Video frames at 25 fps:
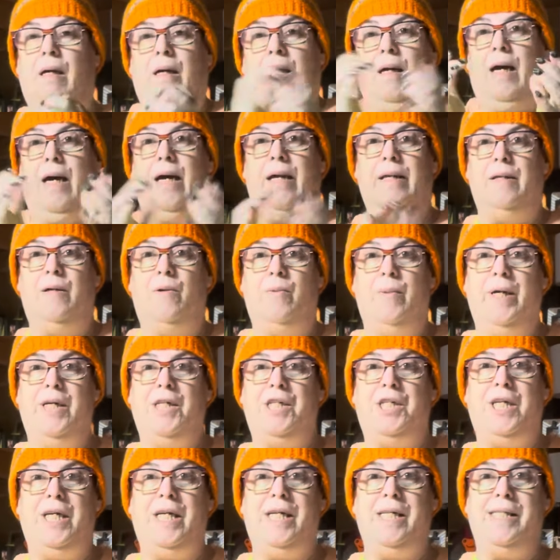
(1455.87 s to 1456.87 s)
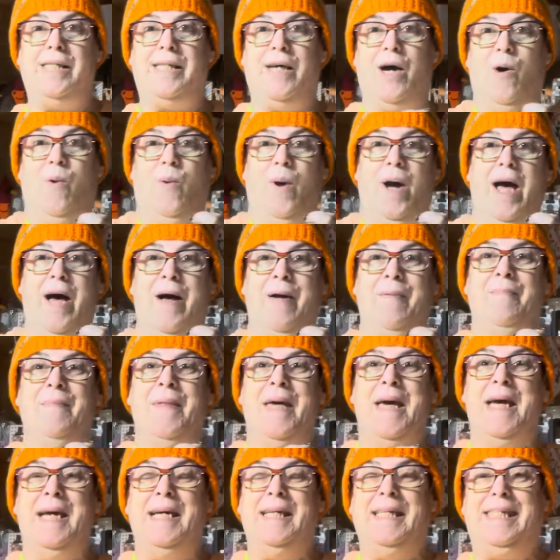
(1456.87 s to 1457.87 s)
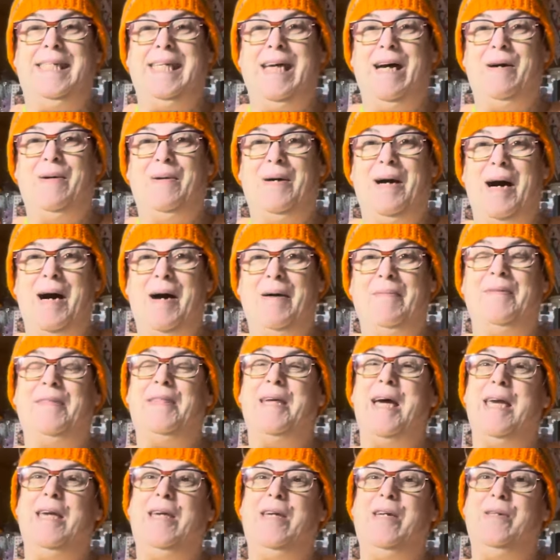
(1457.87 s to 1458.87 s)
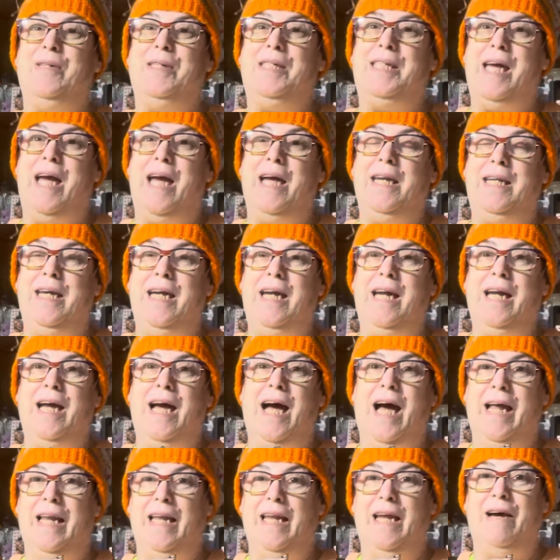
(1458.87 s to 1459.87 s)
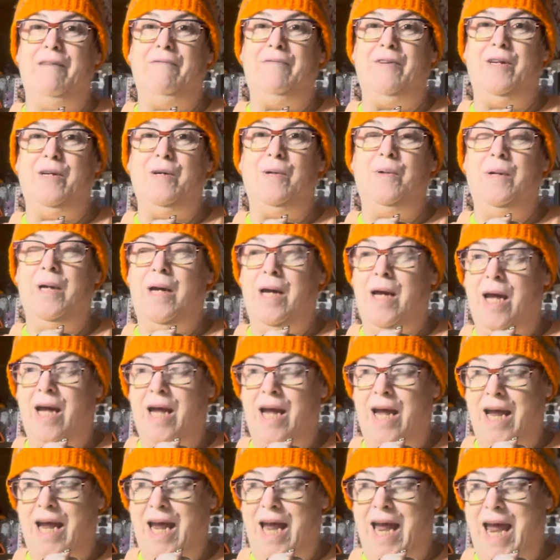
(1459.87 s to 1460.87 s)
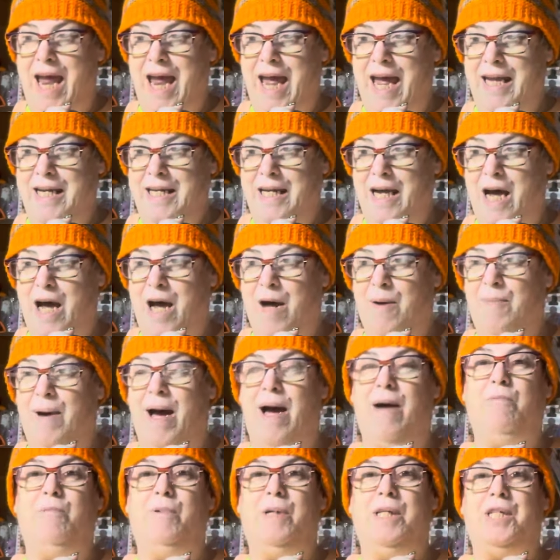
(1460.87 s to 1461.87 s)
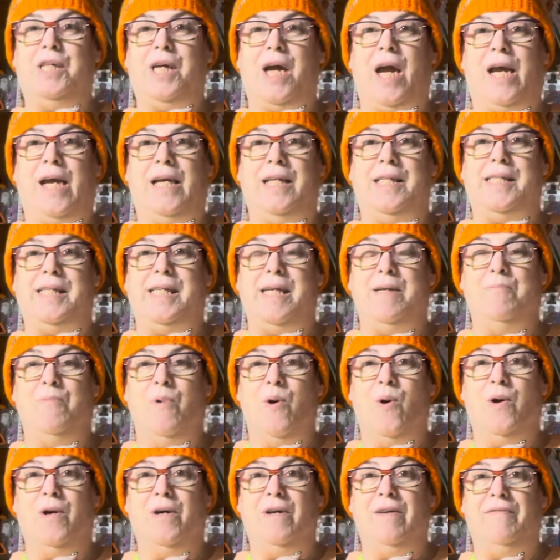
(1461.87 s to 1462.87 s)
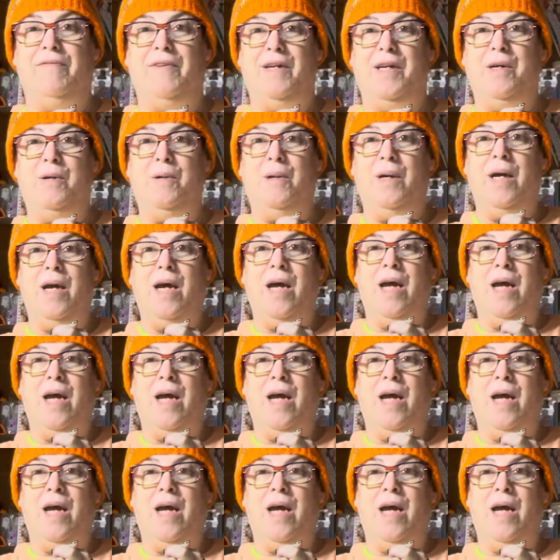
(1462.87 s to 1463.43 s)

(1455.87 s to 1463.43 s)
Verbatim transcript: I don't know where she is. Oh, well. So, um, thank you, Sandy. I love you. And um, I wish I could see more of you.